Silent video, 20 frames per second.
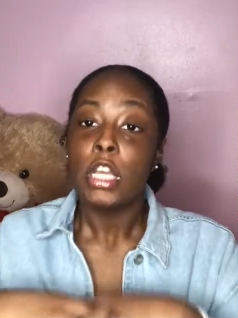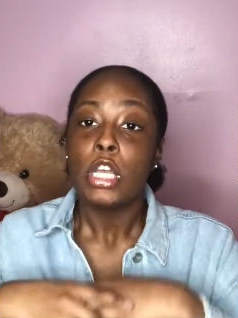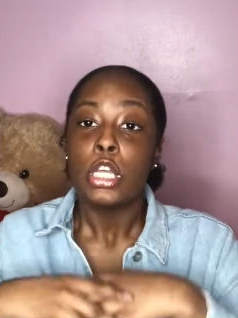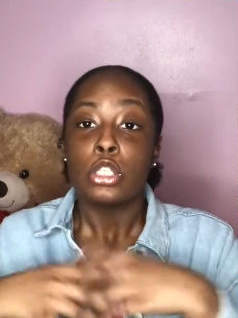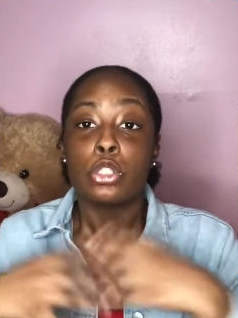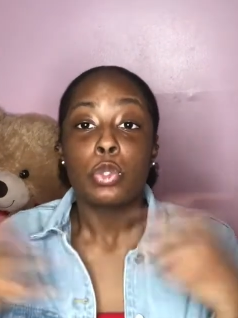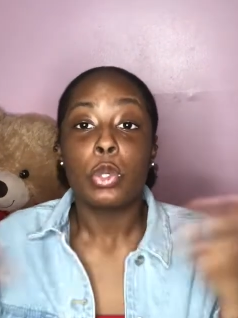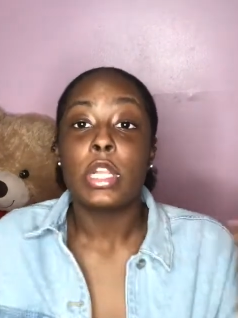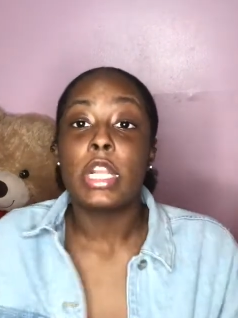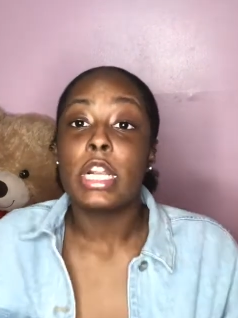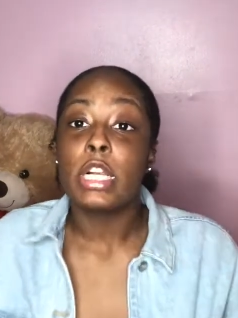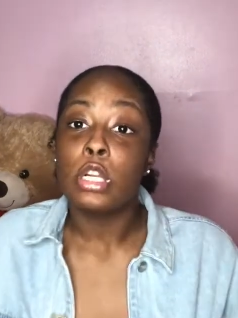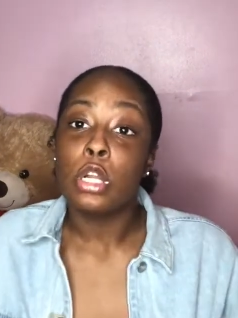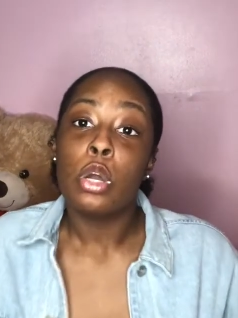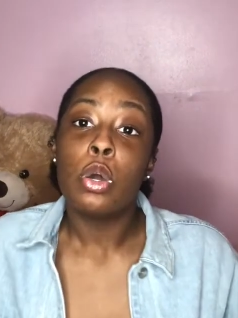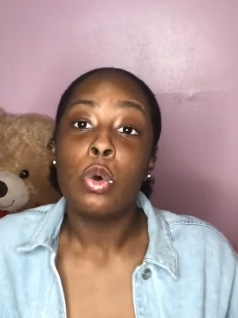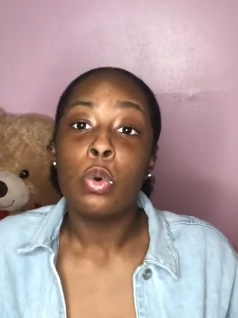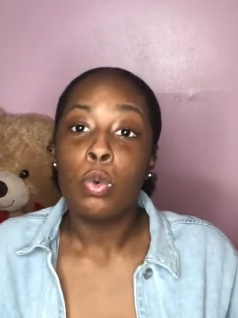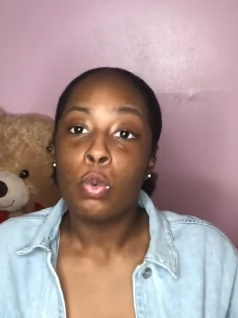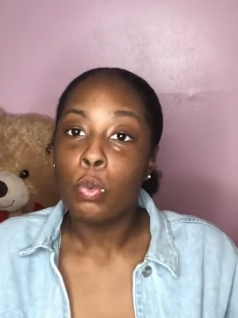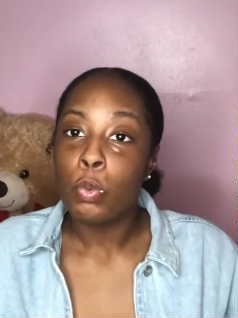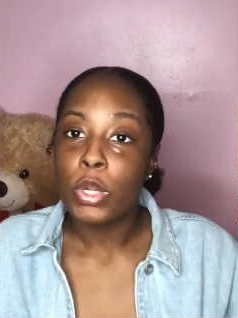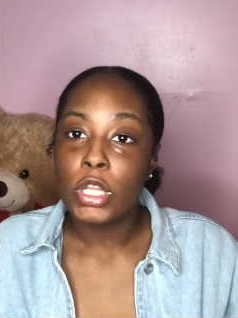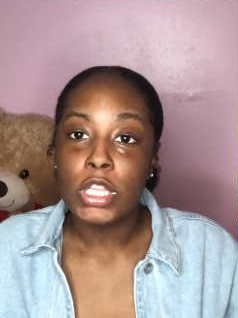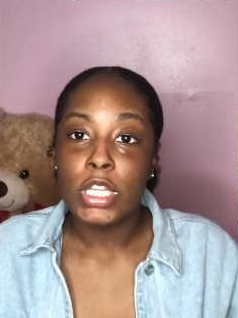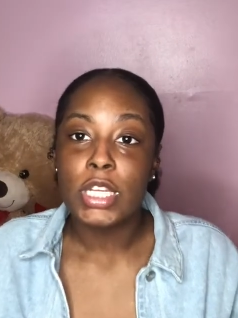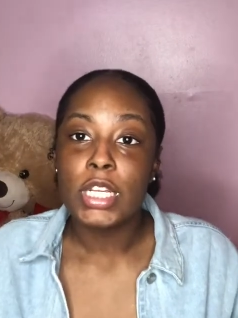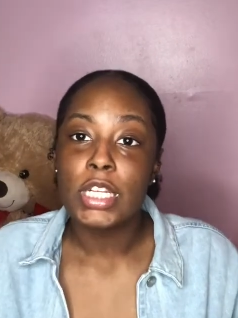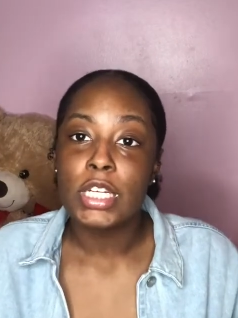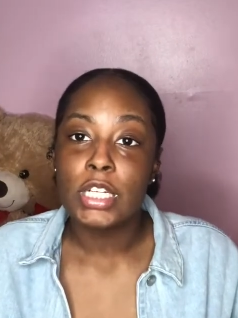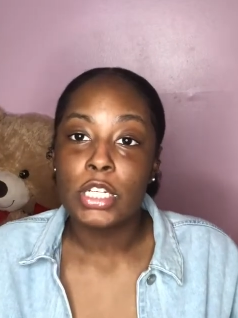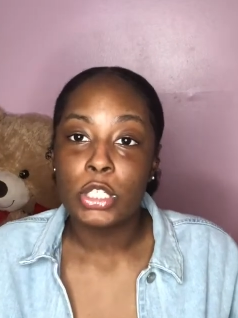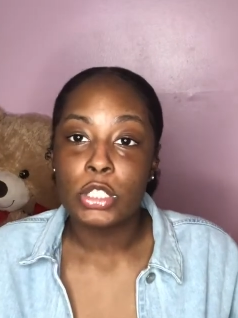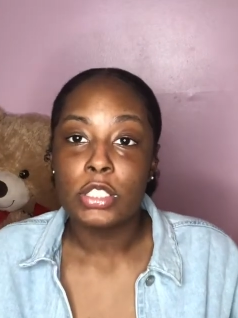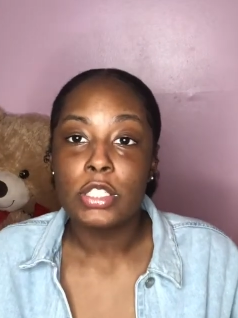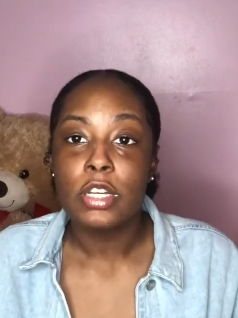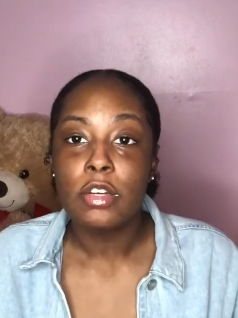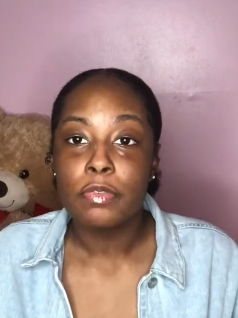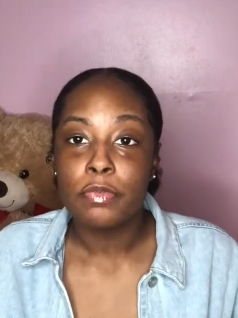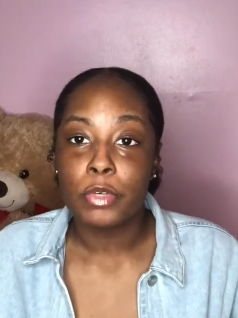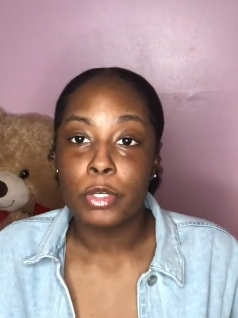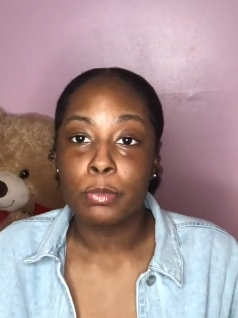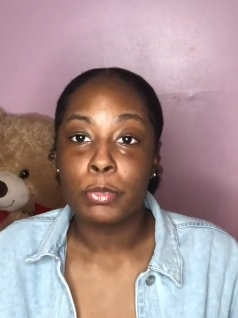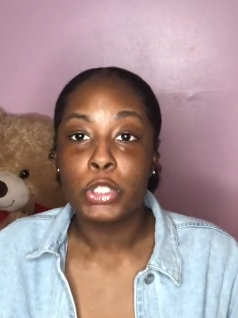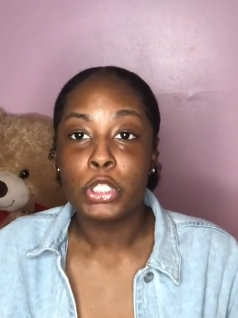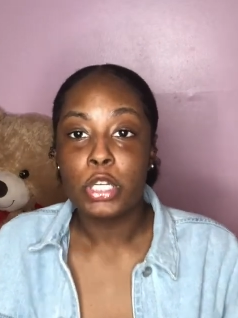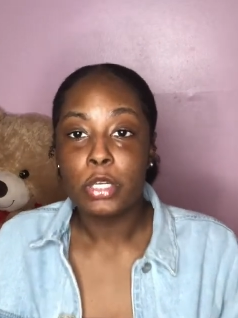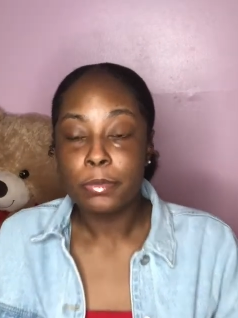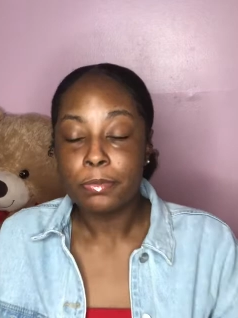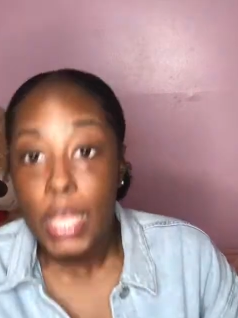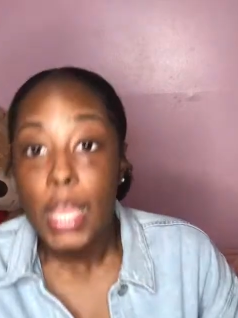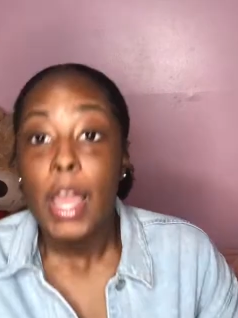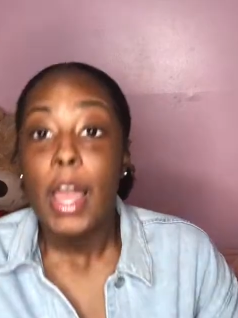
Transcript: so they know where they're getting their stuff from, you know.